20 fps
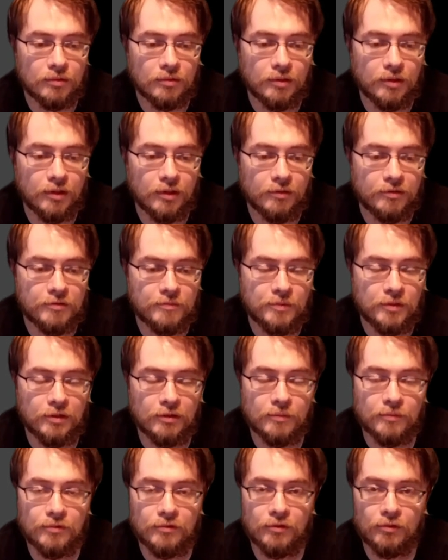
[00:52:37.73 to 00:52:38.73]
It's being
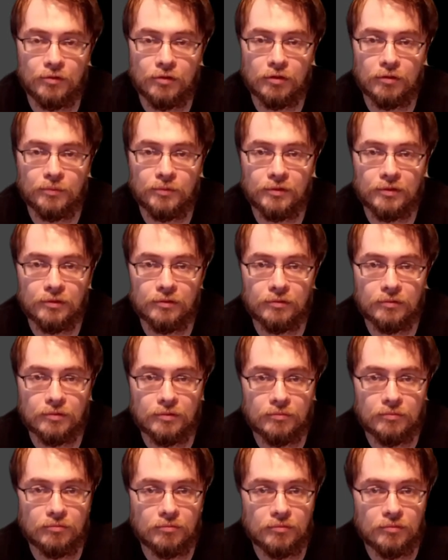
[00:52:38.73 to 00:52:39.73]
absorbed and
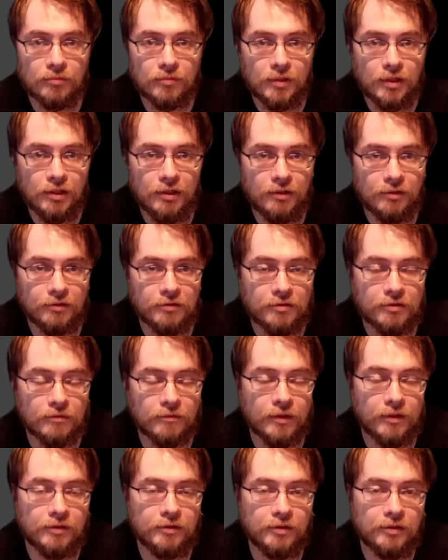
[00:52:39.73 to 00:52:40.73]
heating the
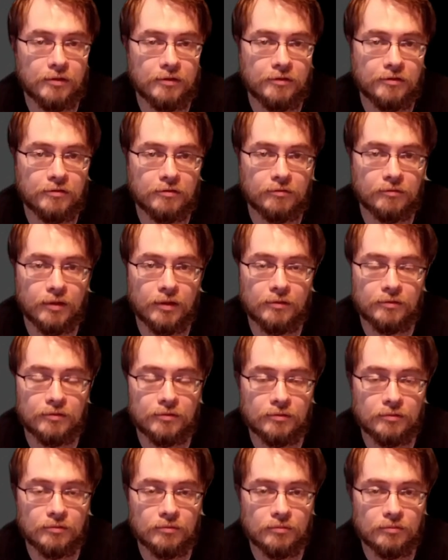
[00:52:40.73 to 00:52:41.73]
surrounding areas around it,
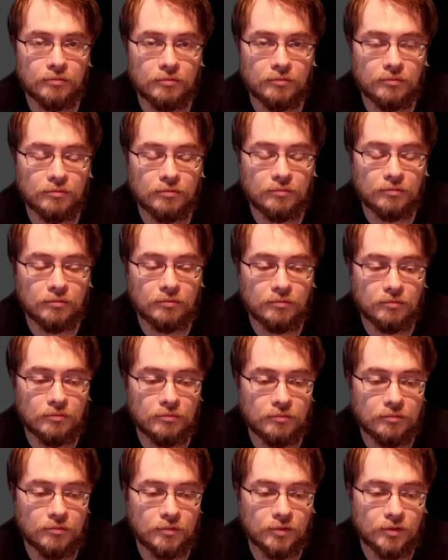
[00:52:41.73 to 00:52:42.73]

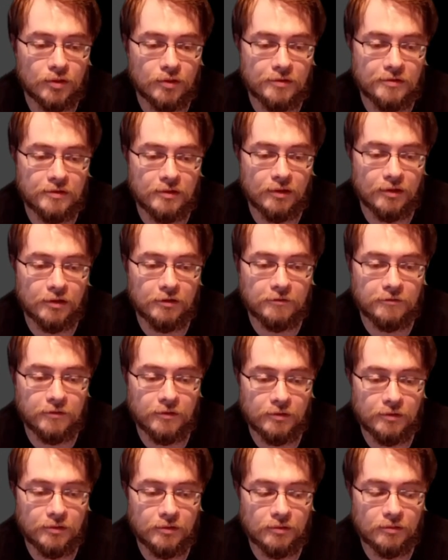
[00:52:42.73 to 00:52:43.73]
causing ice
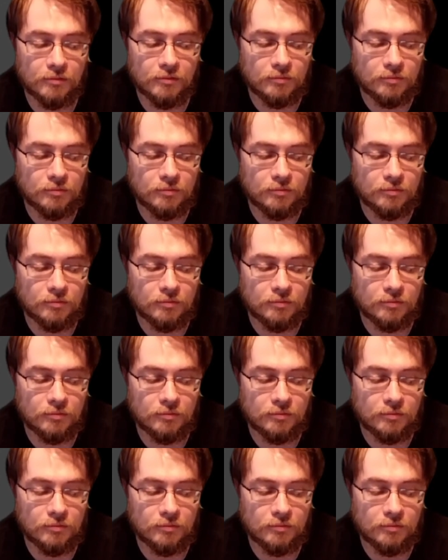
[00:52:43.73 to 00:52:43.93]
failure.